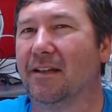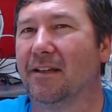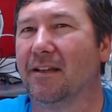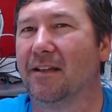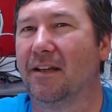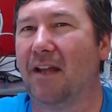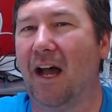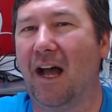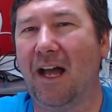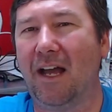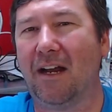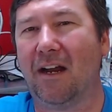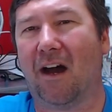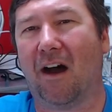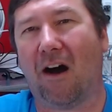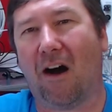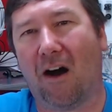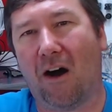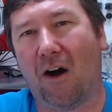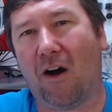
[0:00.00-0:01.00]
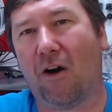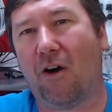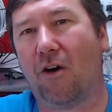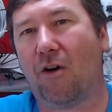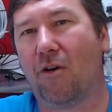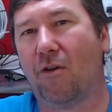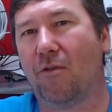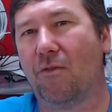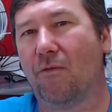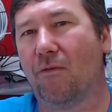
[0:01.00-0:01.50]
Not
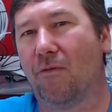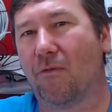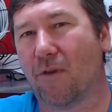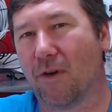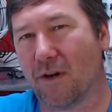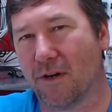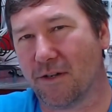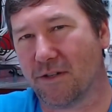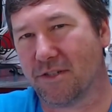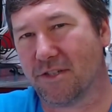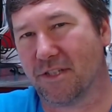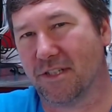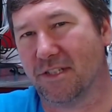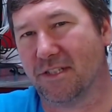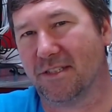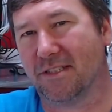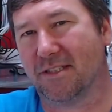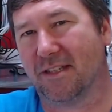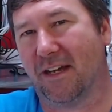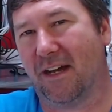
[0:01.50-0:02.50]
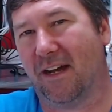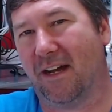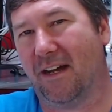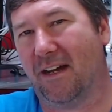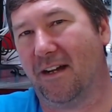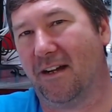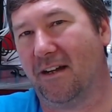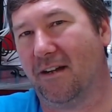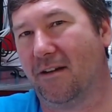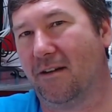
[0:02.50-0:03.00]
all versions
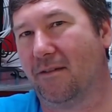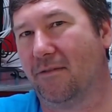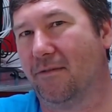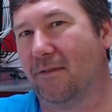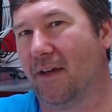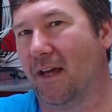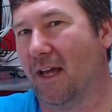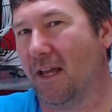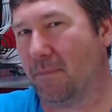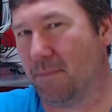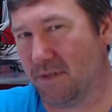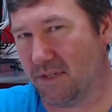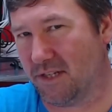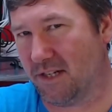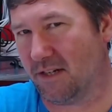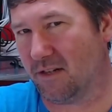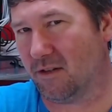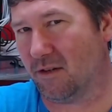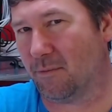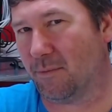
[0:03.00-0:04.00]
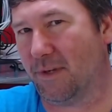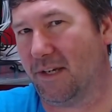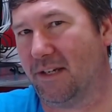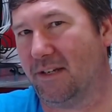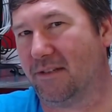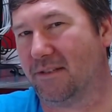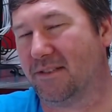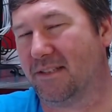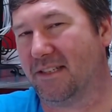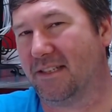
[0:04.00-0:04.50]
of a particular
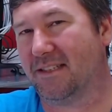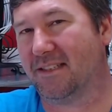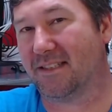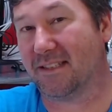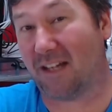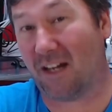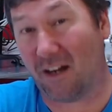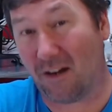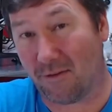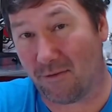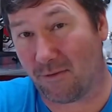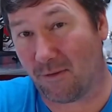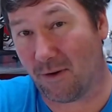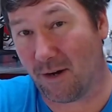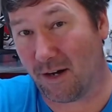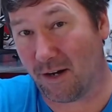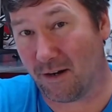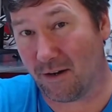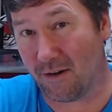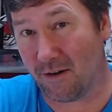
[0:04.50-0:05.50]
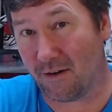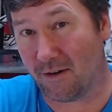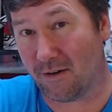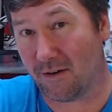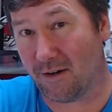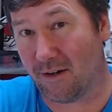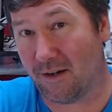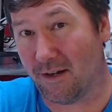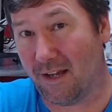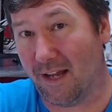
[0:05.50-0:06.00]
PLC software
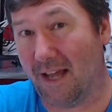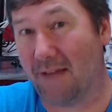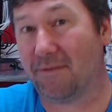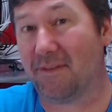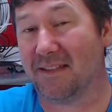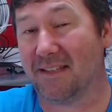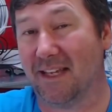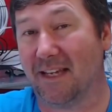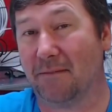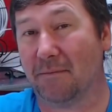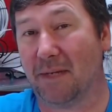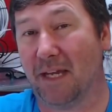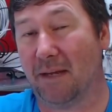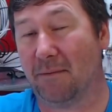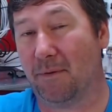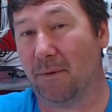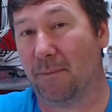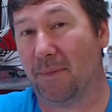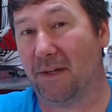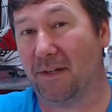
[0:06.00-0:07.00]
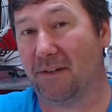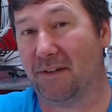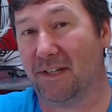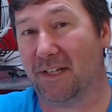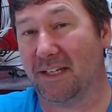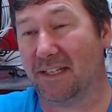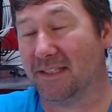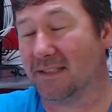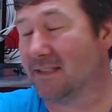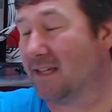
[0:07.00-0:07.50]
have the same
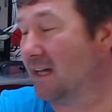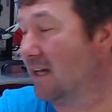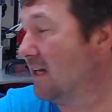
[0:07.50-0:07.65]
capabilities.